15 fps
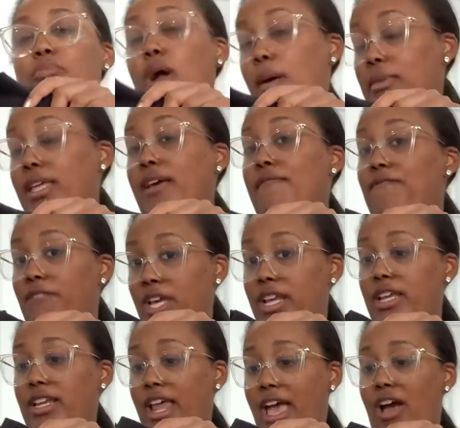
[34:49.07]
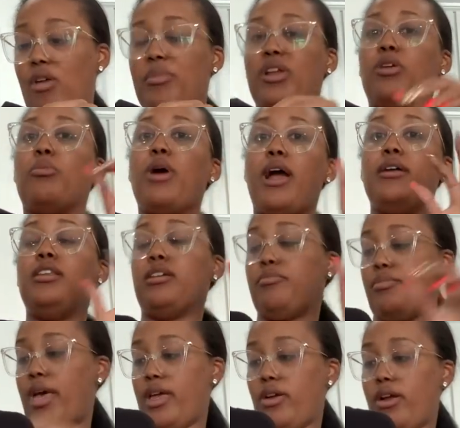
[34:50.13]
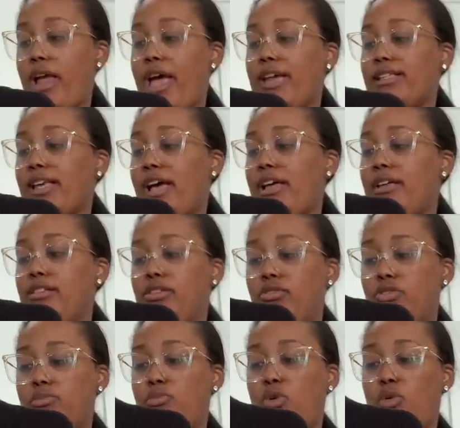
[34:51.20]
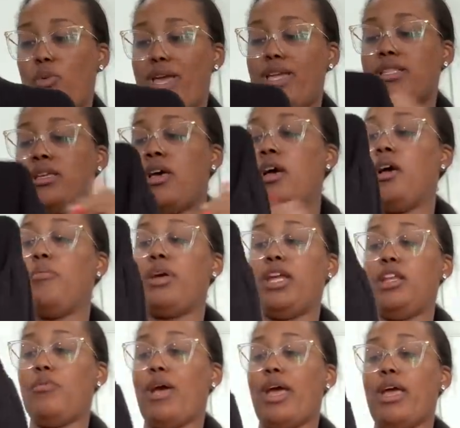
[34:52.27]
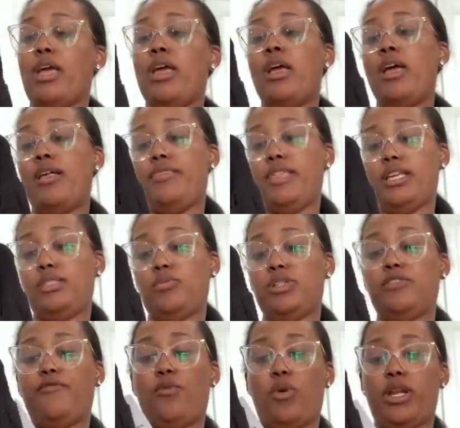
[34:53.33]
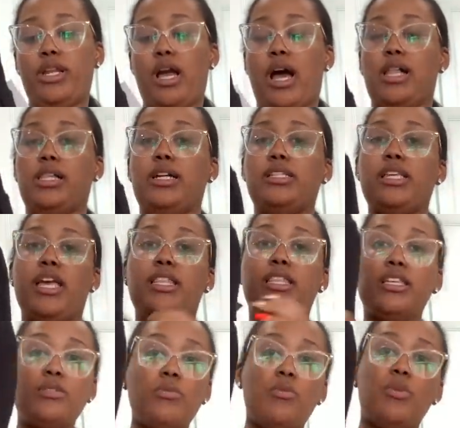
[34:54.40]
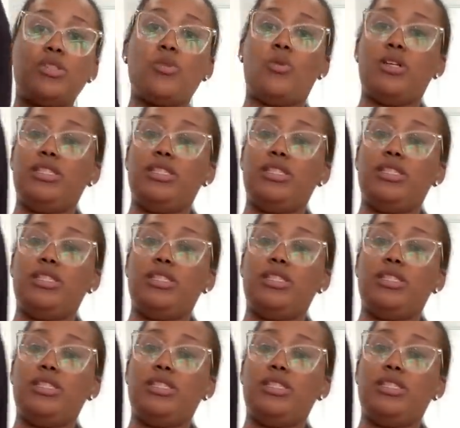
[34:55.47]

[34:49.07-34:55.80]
probably can fit it now, but it'll probably look better as I lose more weight. But anyway, this was forty dollars and this one was on